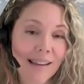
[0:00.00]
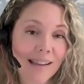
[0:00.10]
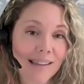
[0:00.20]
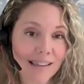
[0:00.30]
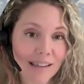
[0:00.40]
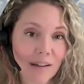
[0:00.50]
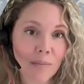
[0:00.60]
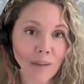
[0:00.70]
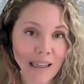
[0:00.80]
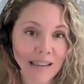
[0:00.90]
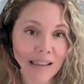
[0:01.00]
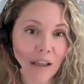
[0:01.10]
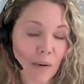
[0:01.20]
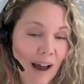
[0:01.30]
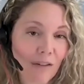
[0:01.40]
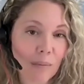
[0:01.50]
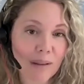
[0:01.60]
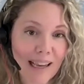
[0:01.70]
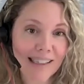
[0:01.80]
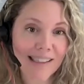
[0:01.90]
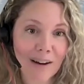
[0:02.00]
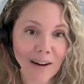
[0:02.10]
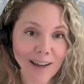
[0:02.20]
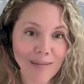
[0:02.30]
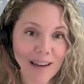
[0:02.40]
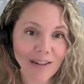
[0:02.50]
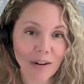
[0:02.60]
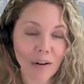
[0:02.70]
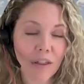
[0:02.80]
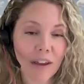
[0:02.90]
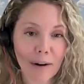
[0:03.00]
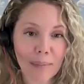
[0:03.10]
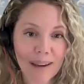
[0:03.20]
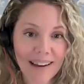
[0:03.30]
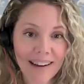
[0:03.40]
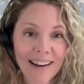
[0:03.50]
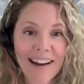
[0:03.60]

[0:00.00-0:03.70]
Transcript: That still means that you have a place in occupational therapy.